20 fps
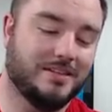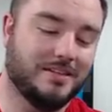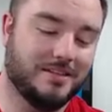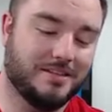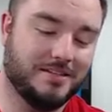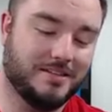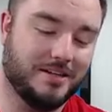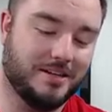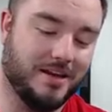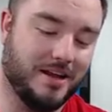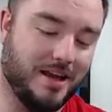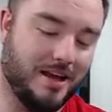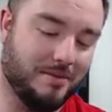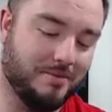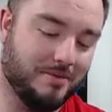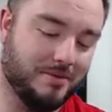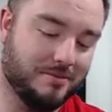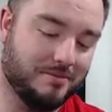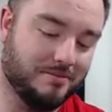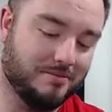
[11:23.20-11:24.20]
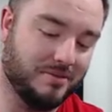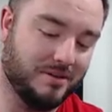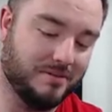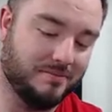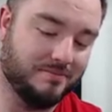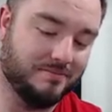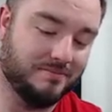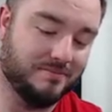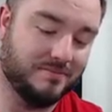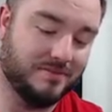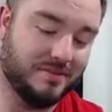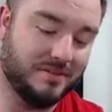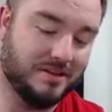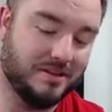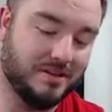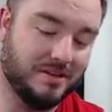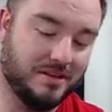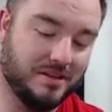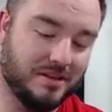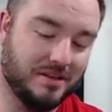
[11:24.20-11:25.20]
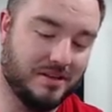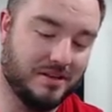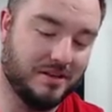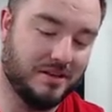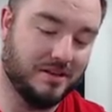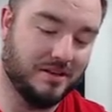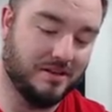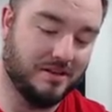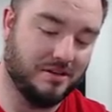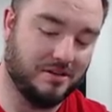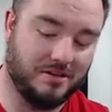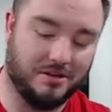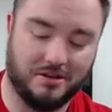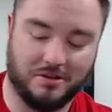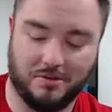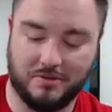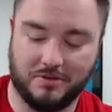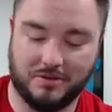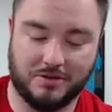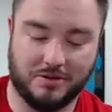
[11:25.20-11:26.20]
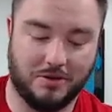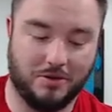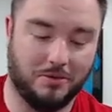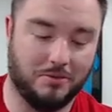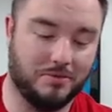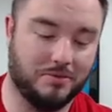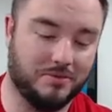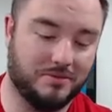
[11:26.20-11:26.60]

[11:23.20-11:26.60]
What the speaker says: Didn't happen, but you can always hope.